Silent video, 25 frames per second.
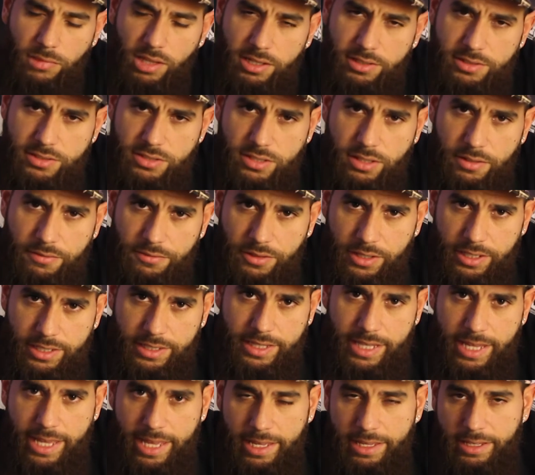stuff like
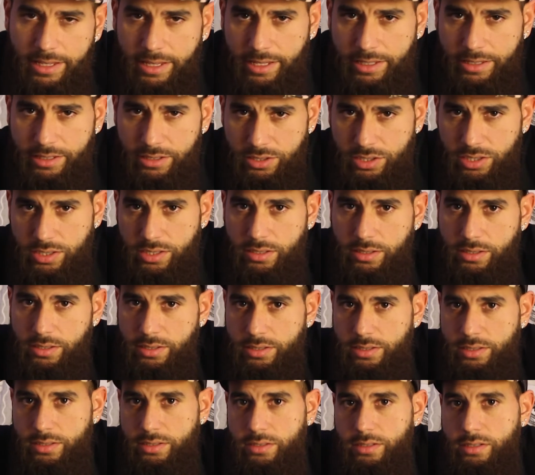that, and they're still
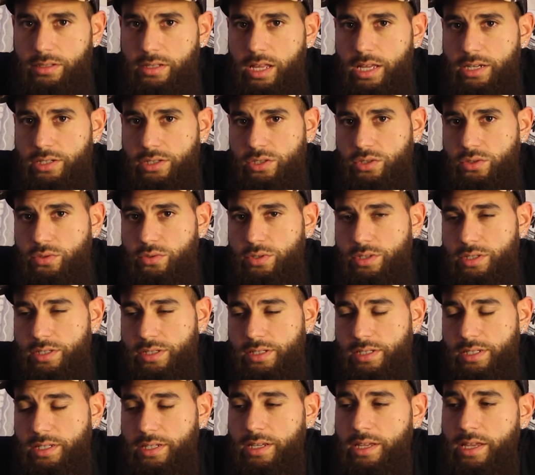into a lot of stores.
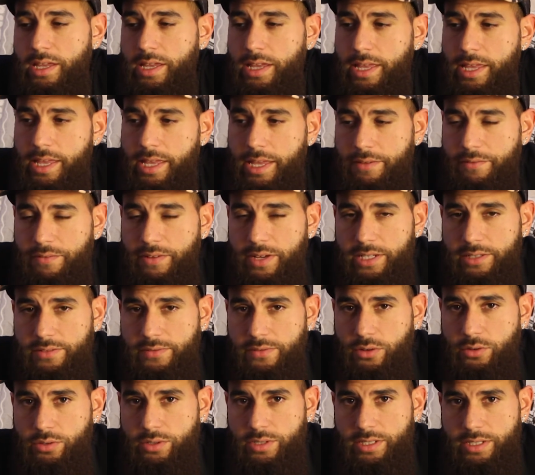Fast
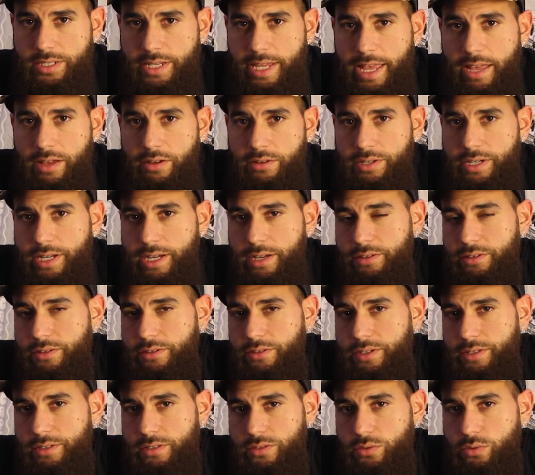forward to now, and now they're
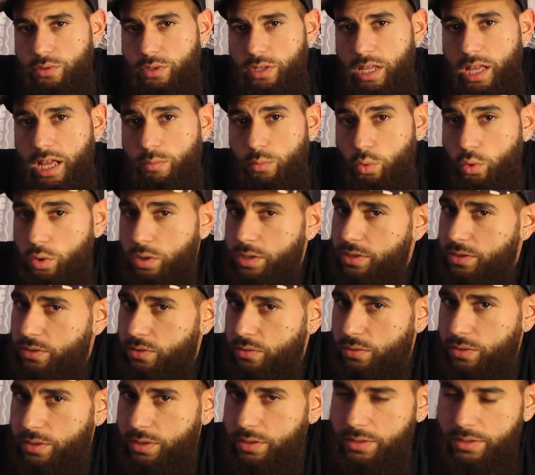into a lot more
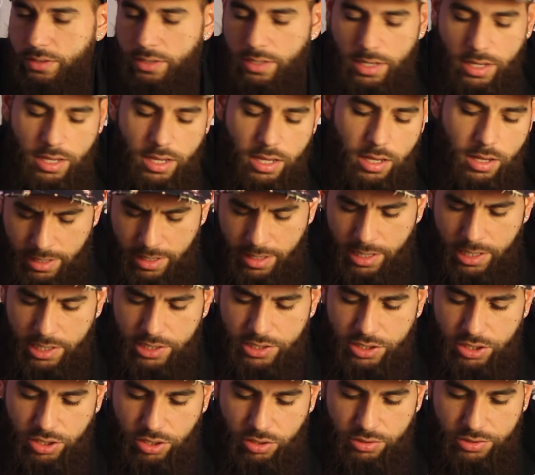stores.
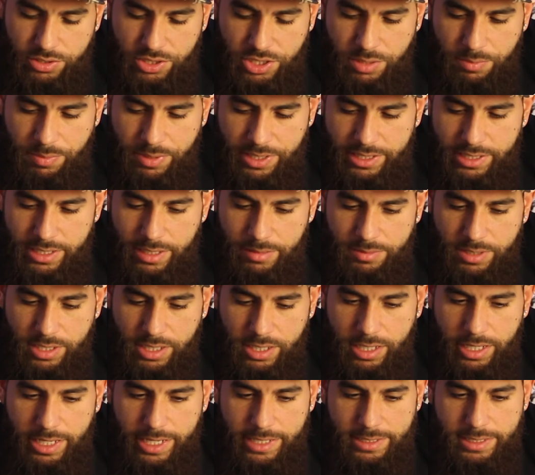So she picked up the
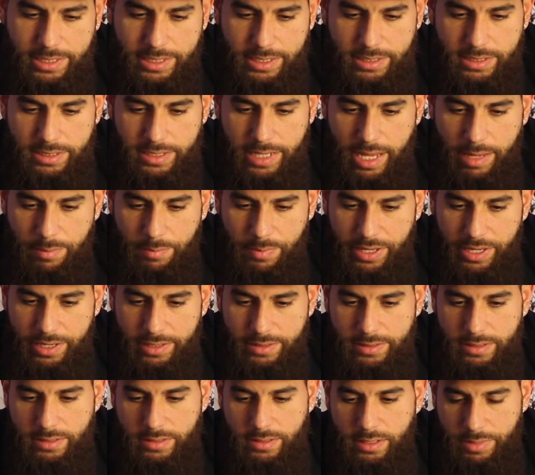classic
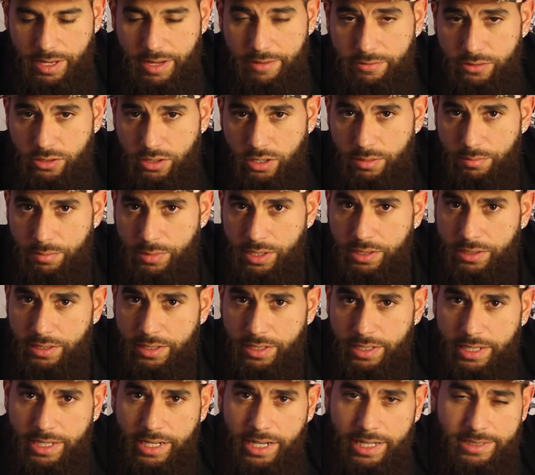snapbacks after our
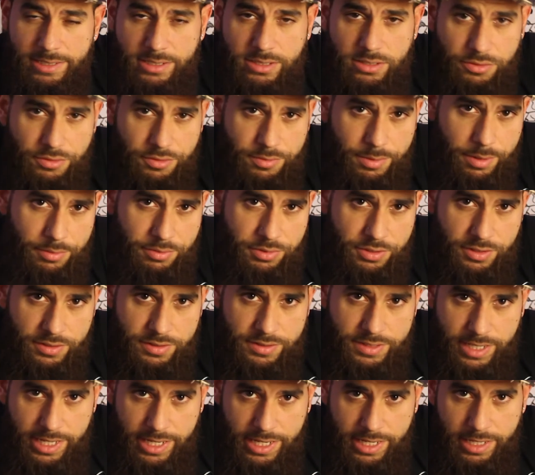meeting, and I still remember the
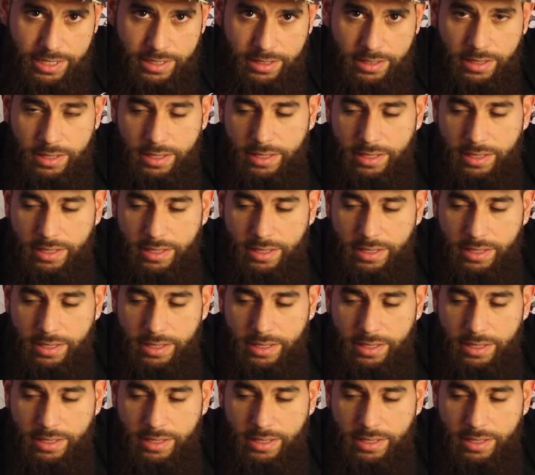day